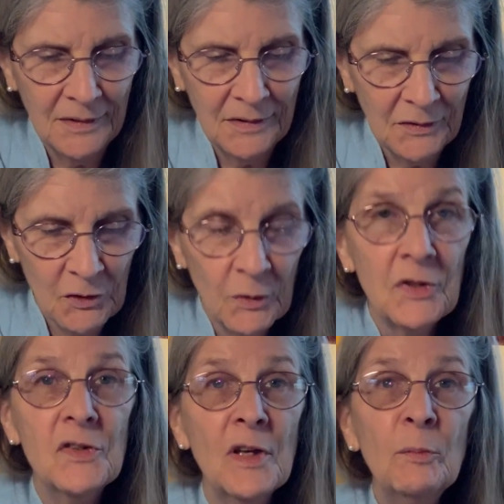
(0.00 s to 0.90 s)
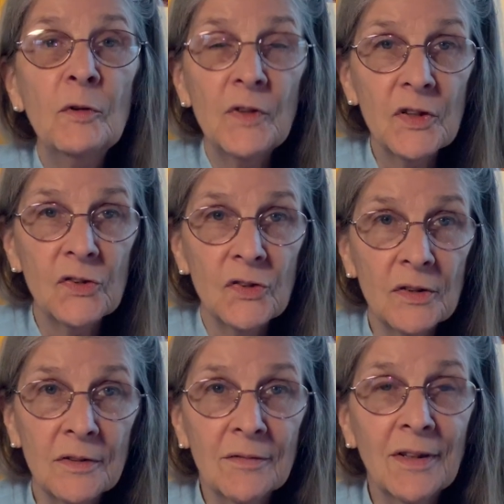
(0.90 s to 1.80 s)
So it's some of us.
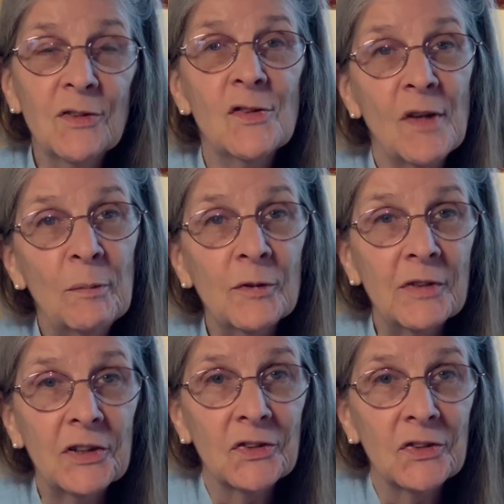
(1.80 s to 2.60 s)
It's some of us.